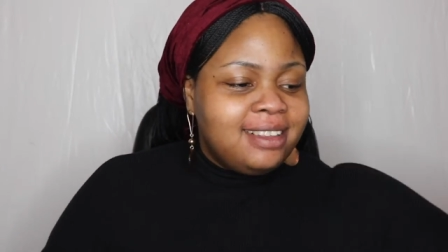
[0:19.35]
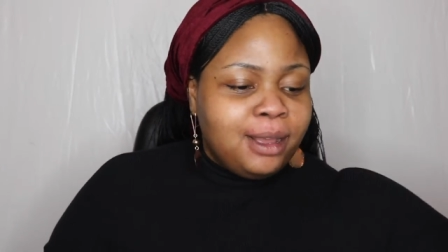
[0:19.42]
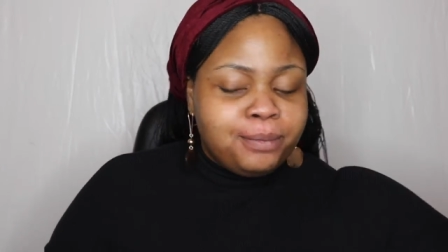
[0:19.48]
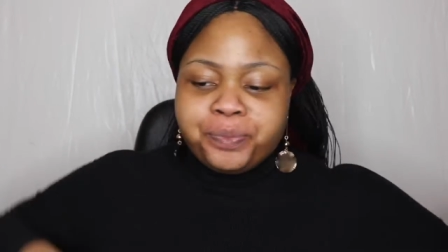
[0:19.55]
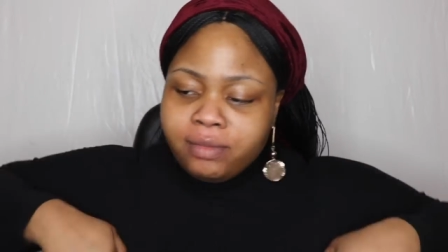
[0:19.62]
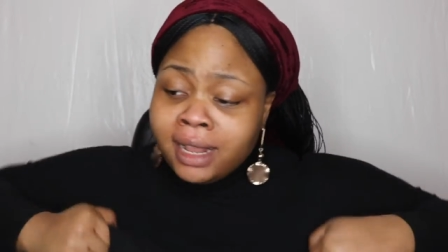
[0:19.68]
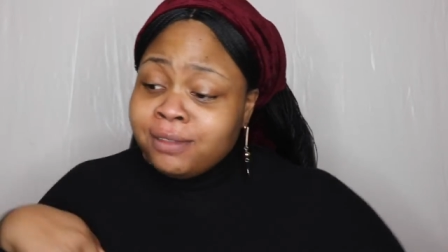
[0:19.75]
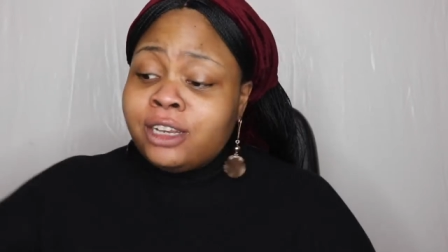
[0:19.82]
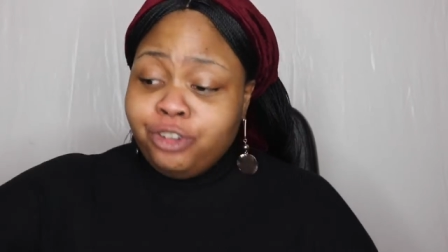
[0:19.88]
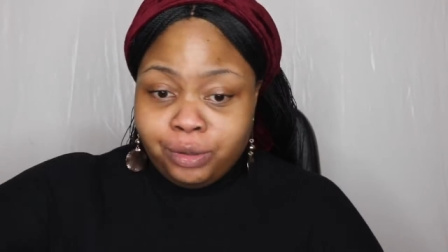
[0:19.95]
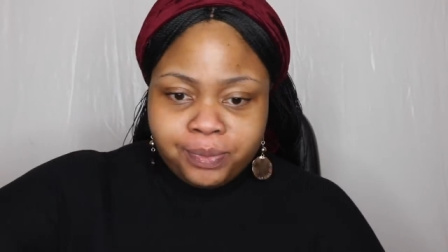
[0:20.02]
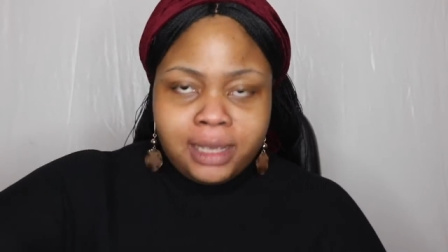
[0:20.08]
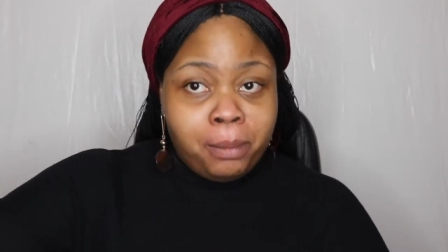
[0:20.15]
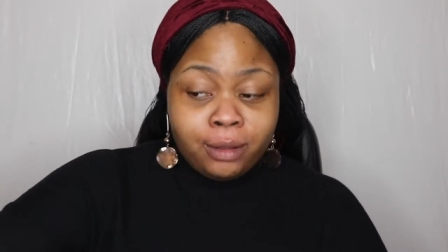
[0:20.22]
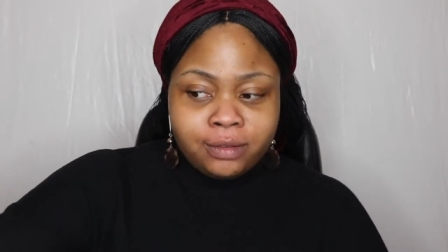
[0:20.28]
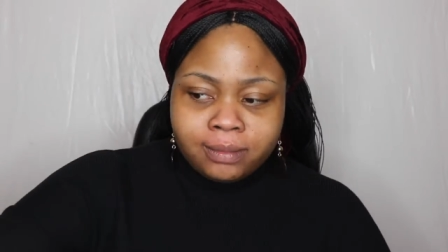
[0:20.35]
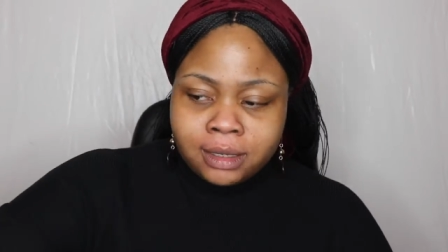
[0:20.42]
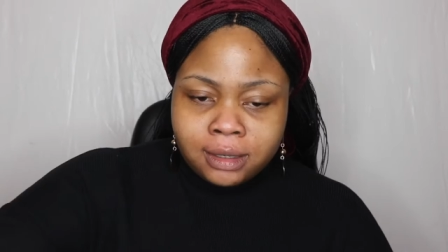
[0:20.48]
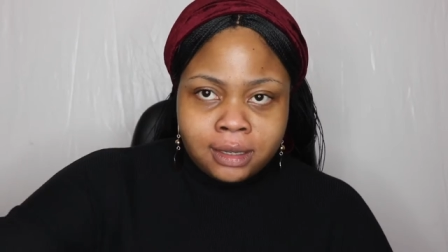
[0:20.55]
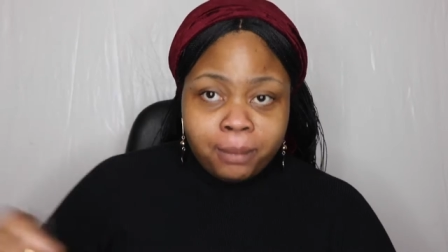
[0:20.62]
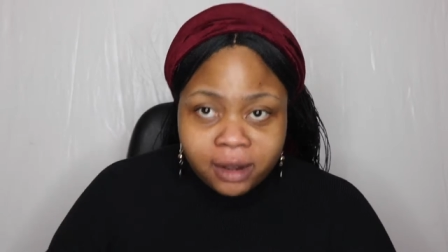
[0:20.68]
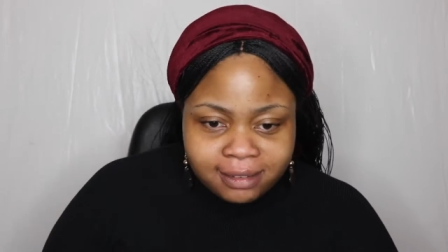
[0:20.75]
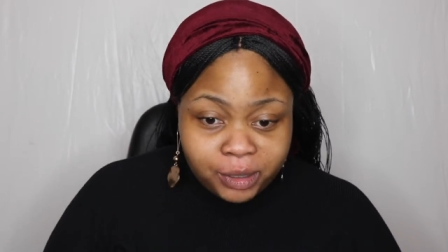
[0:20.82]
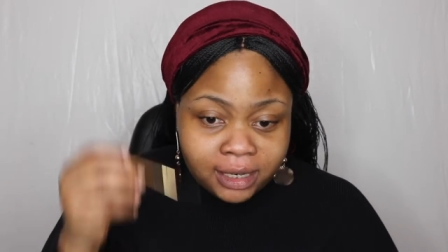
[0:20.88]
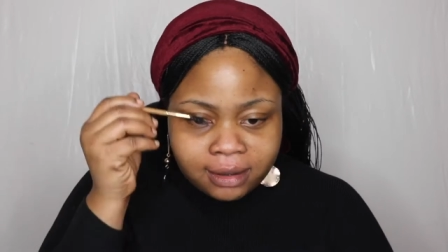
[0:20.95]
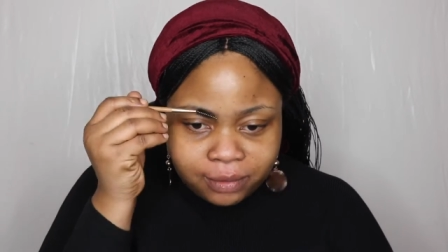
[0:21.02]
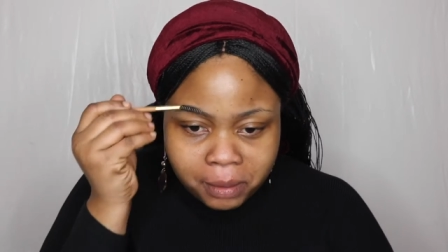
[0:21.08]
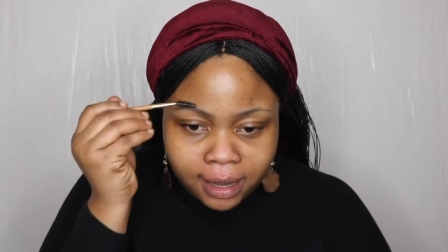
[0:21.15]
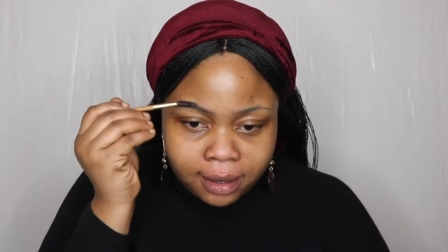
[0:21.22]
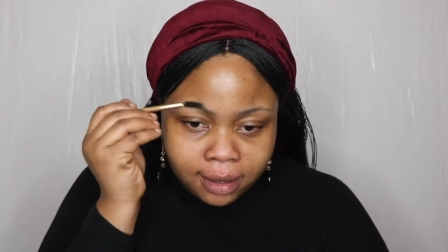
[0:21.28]
Then I'm going to prime my
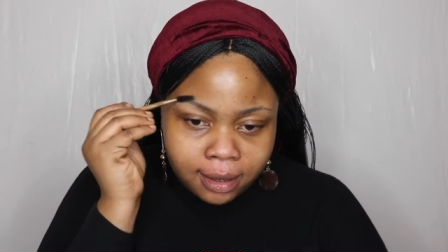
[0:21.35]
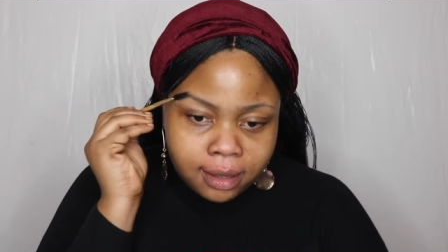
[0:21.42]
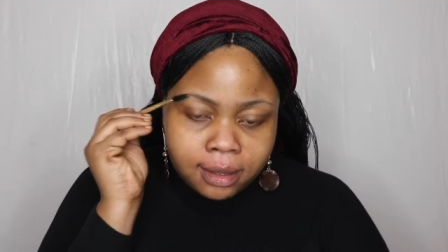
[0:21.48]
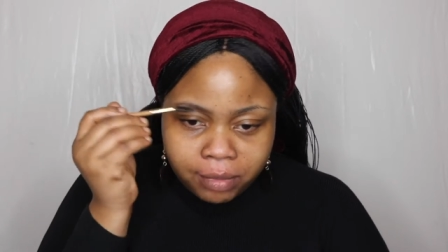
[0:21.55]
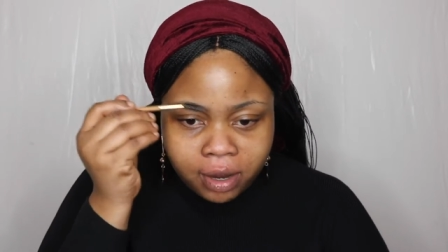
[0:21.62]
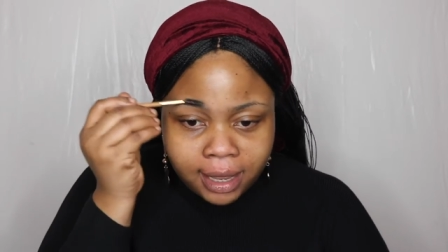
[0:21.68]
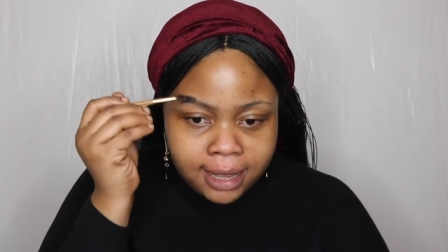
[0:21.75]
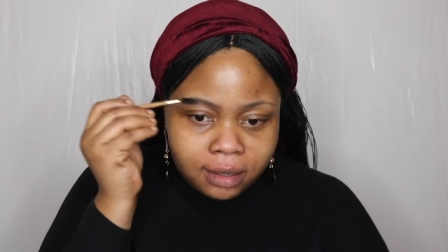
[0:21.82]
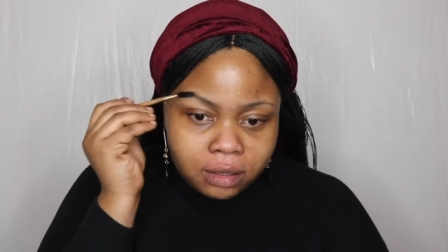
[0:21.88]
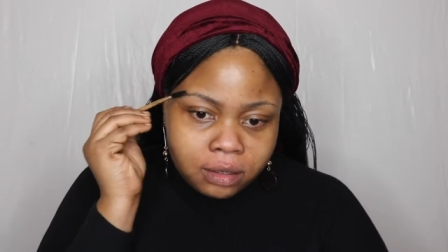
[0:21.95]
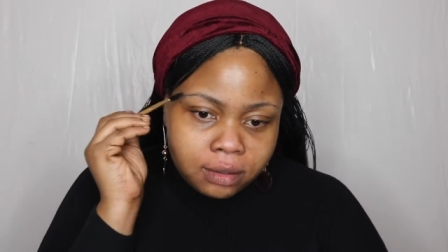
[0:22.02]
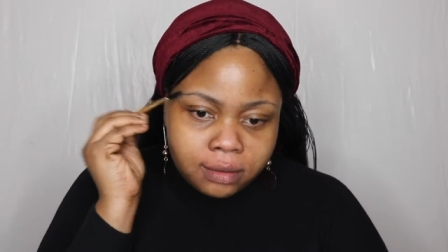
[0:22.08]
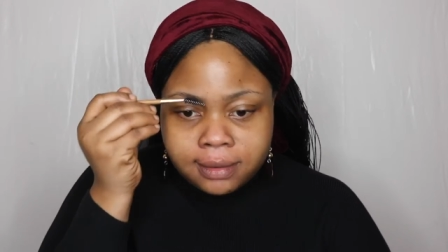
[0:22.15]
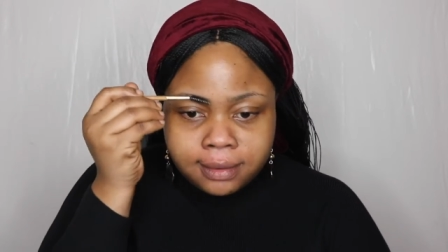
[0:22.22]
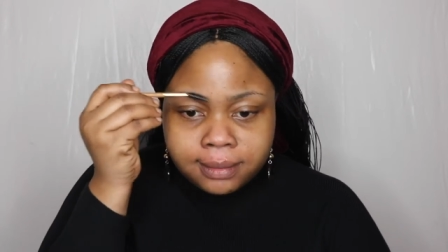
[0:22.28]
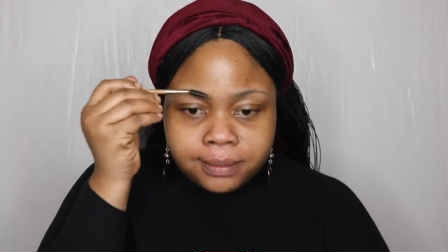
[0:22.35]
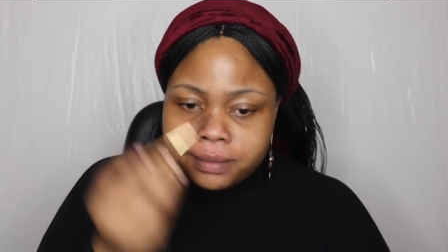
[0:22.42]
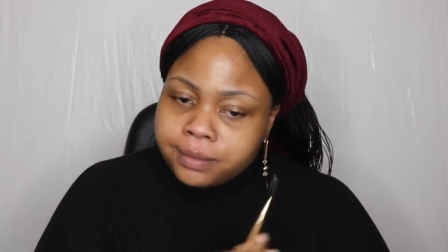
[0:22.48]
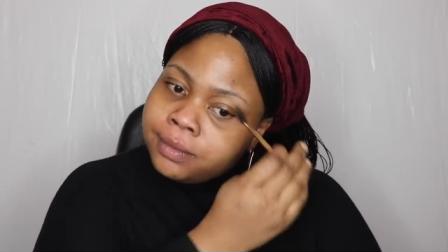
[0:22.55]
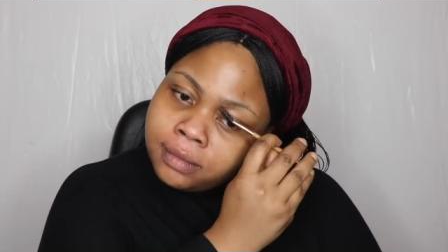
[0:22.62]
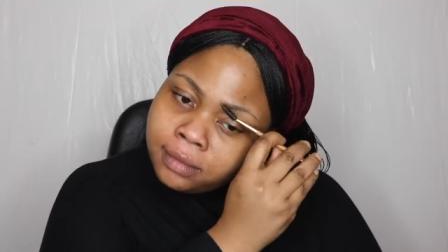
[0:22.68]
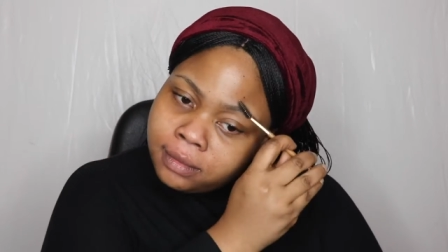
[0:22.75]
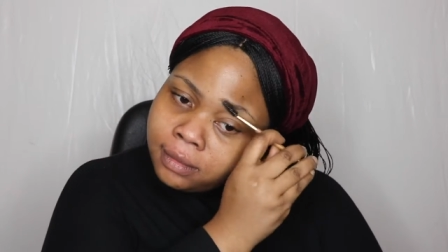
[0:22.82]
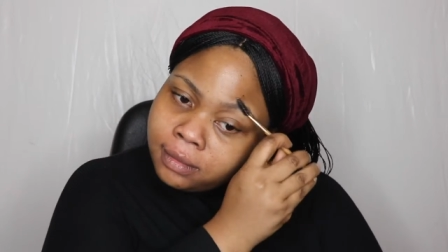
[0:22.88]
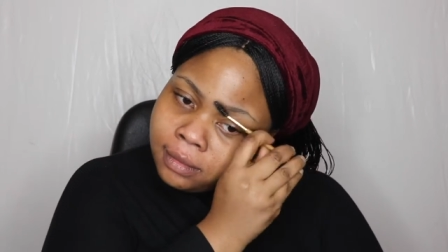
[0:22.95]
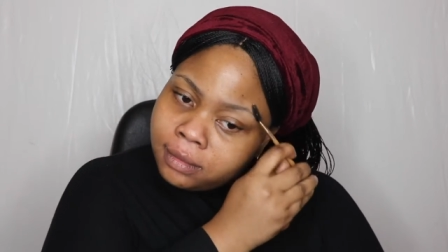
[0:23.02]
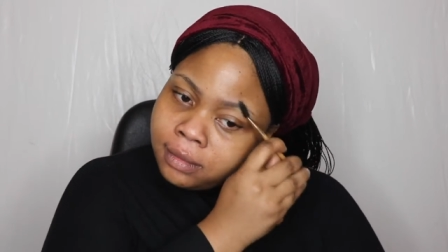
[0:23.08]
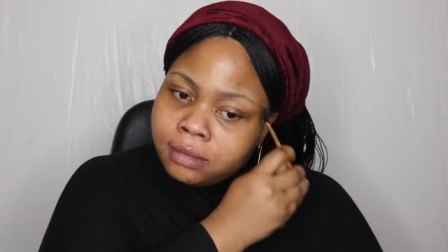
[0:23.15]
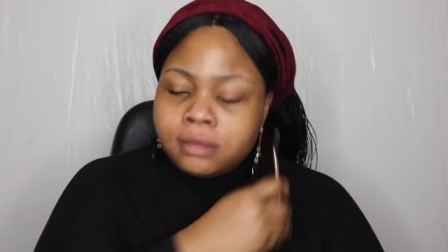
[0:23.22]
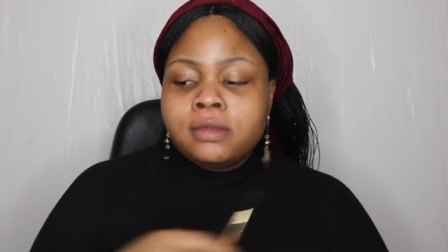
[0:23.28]
brows. I like priming my brows because I
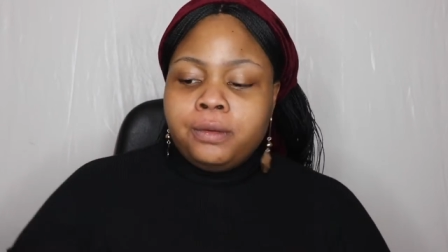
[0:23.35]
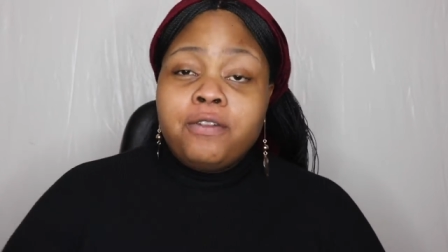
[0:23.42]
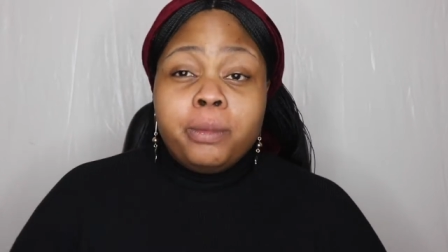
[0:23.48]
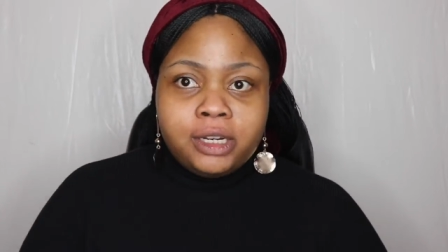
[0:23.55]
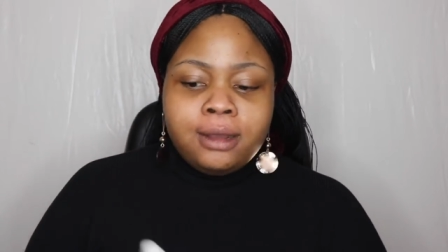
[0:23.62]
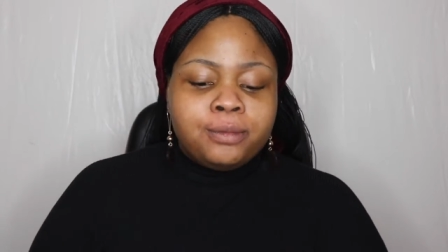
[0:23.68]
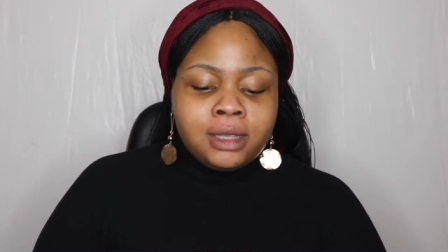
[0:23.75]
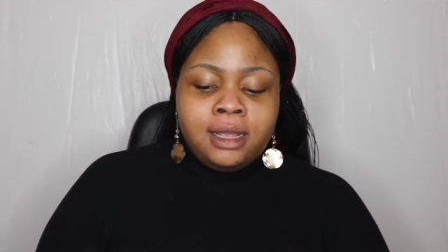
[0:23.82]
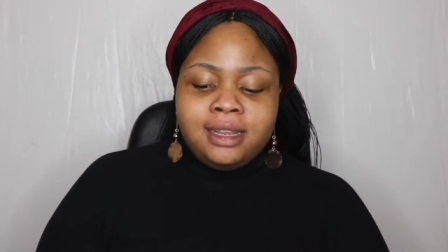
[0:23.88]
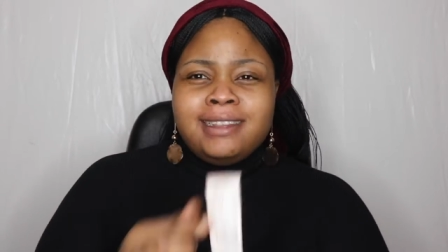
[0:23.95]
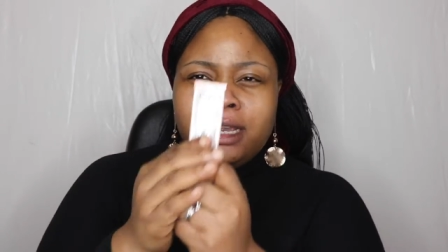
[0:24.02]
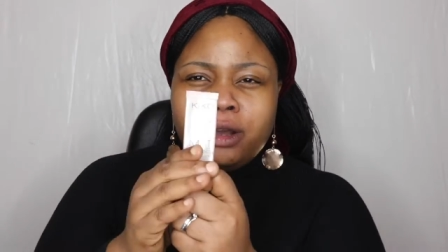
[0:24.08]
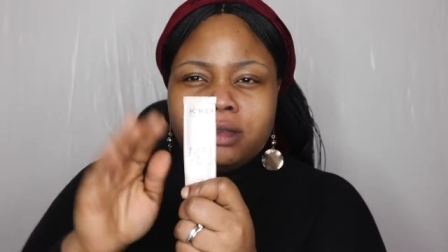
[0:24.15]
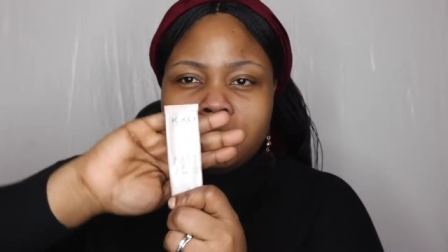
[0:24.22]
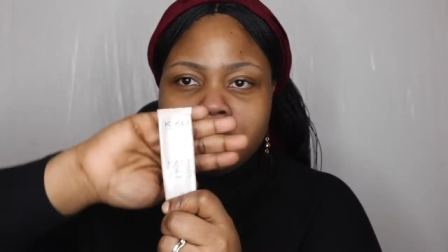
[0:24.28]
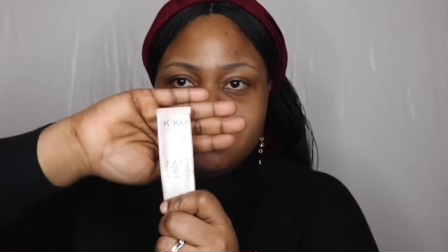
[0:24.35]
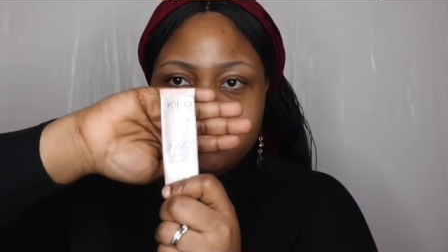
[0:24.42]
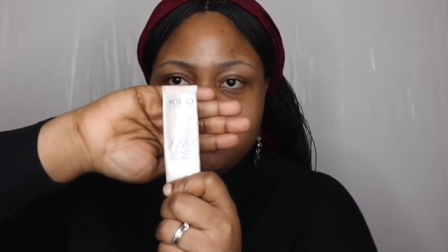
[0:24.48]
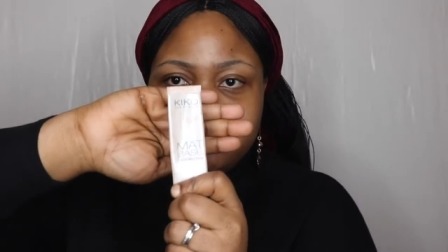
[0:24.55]
hate oily, oily brows. brows.